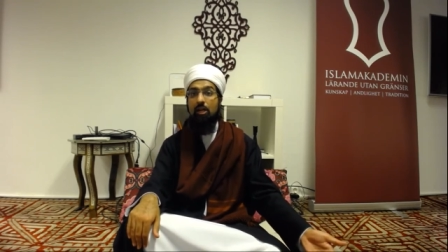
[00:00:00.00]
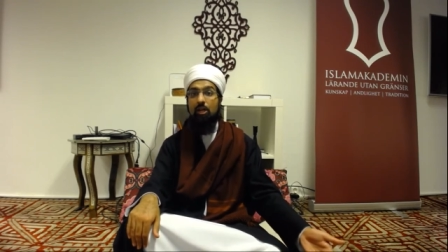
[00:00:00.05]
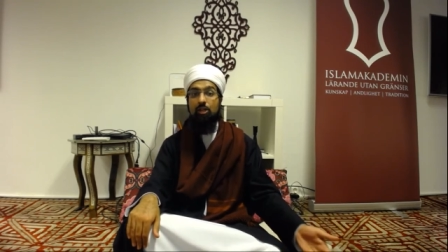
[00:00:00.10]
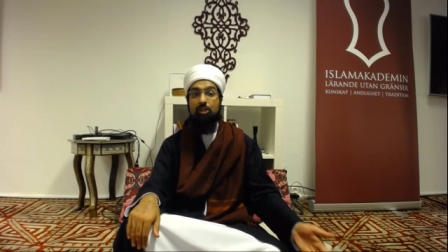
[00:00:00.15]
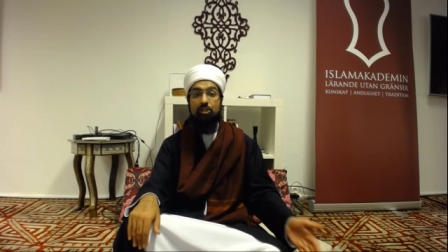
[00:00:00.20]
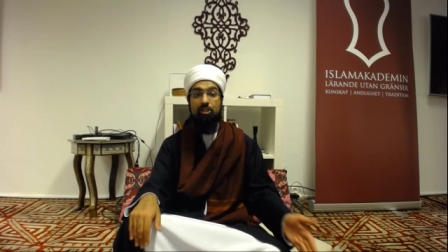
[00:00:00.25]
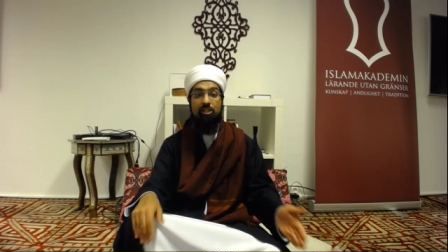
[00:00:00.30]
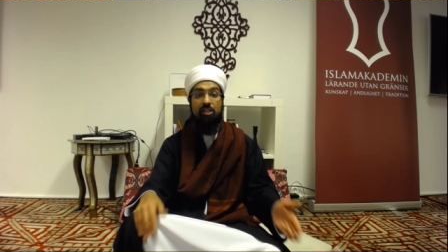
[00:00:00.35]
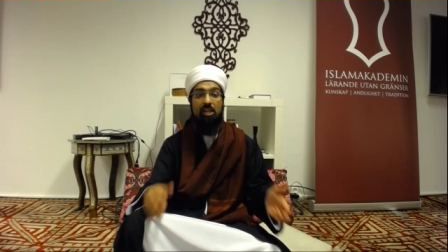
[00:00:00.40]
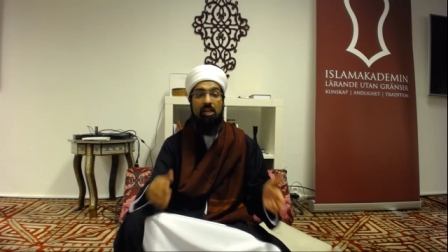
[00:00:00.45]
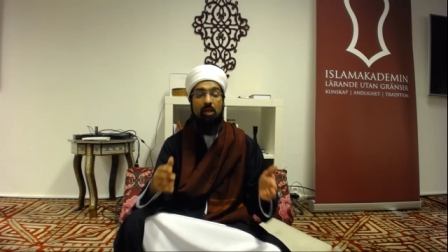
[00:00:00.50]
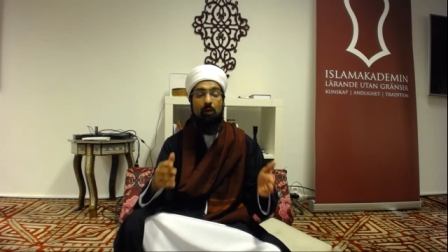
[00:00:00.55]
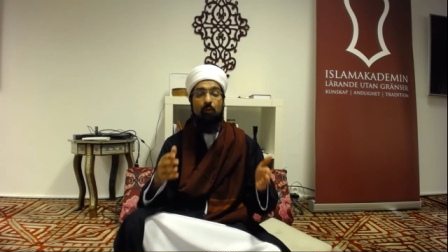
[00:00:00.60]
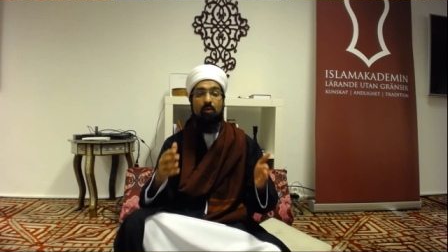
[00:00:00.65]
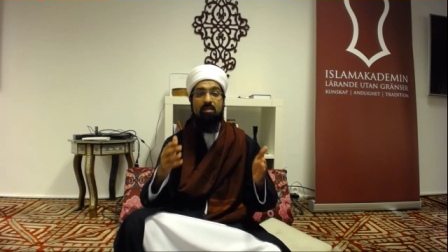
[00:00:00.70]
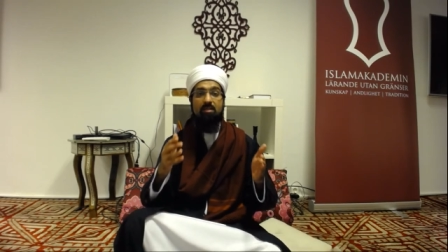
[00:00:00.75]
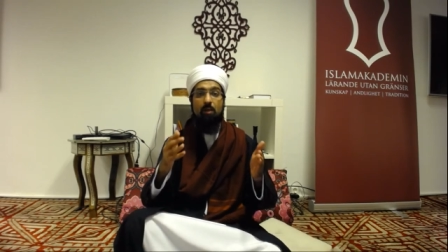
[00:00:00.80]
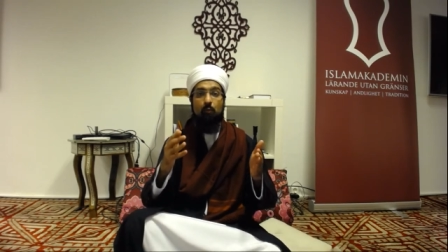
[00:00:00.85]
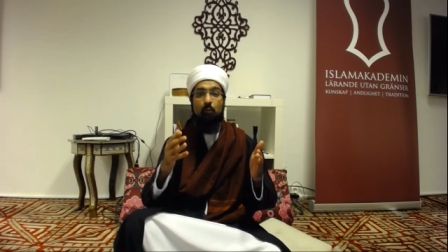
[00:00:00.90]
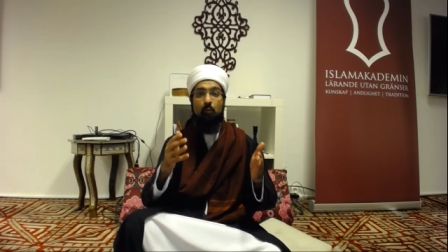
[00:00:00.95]
She
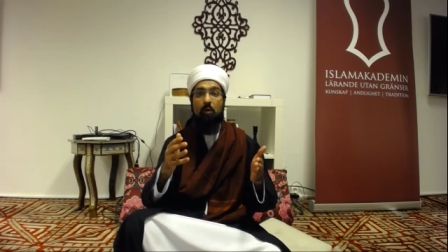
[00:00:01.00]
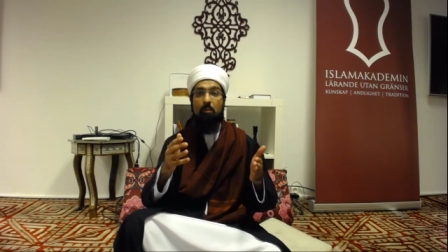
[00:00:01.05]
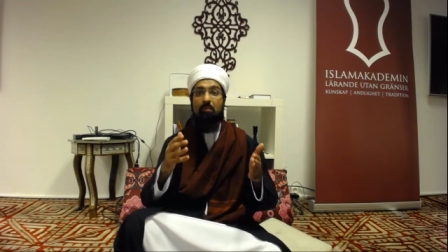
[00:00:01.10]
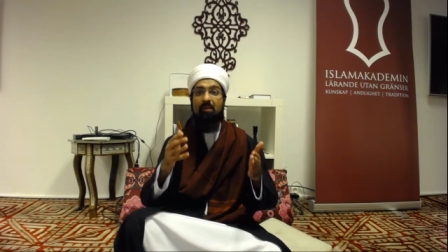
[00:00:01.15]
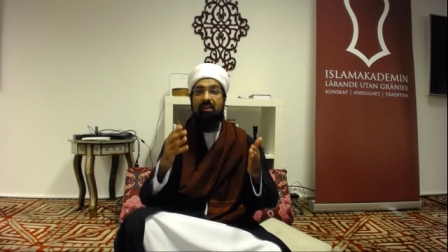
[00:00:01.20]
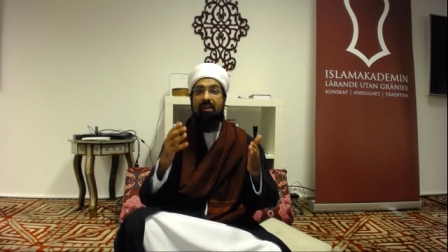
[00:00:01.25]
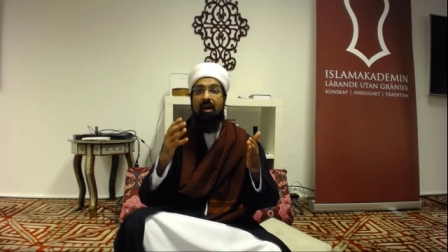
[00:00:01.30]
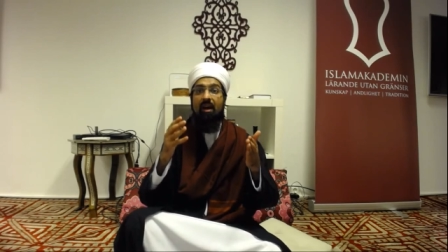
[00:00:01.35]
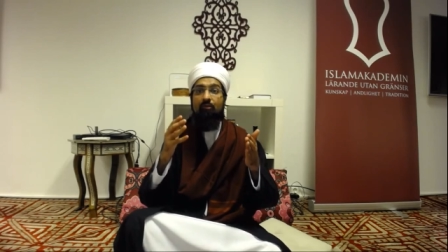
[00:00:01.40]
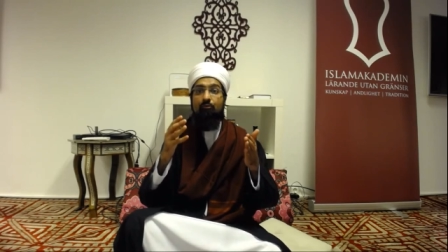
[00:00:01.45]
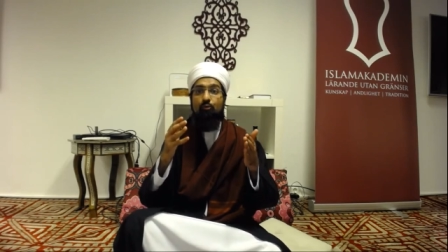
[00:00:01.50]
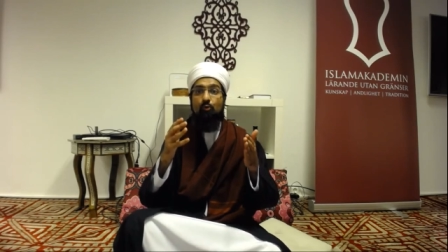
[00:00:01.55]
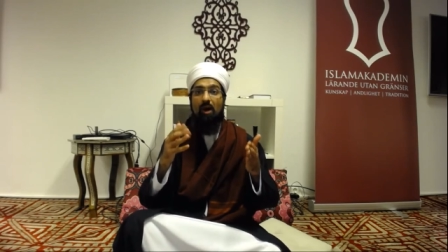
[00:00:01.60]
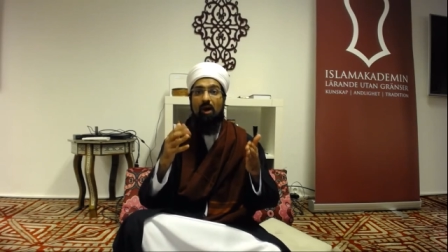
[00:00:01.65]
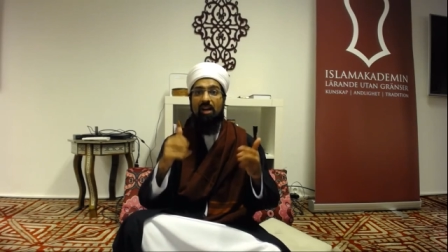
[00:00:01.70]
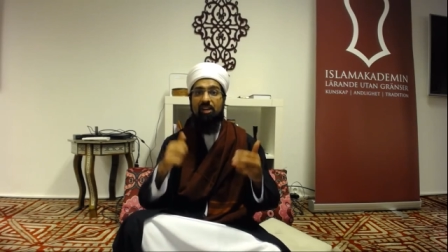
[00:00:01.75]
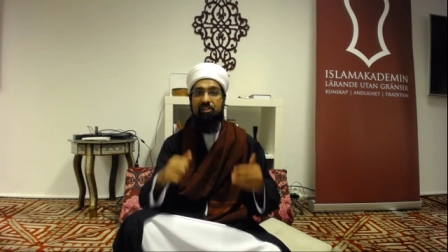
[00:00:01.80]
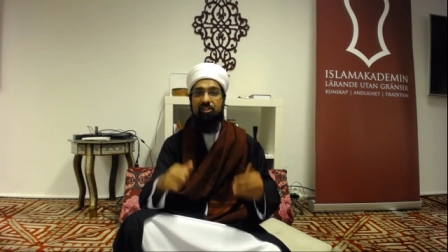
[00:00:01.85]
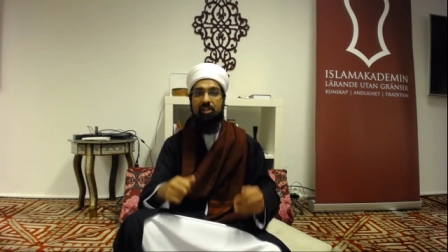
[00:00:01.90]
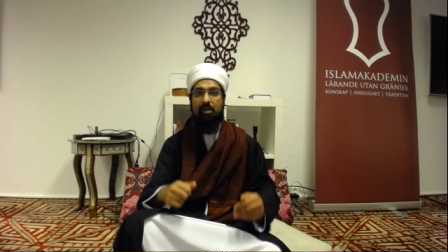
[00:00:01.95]
was a woman of
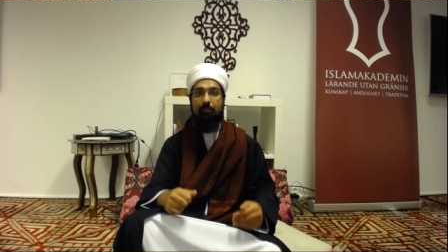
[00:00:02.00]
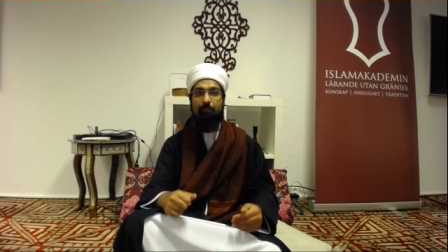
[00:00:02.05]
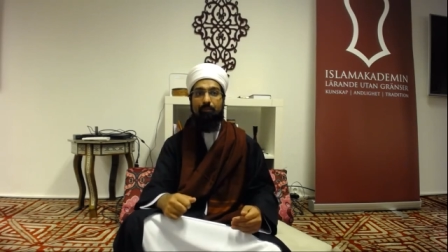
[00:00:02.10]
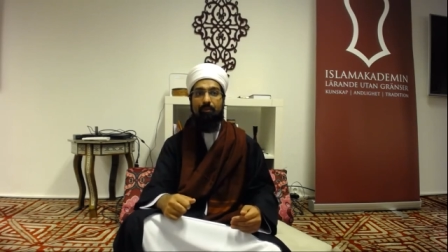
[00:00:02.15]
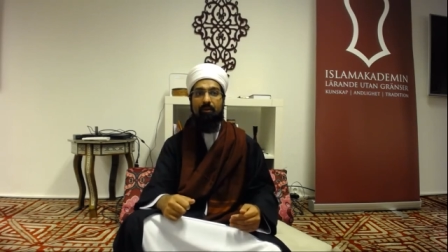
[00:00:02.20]
worship.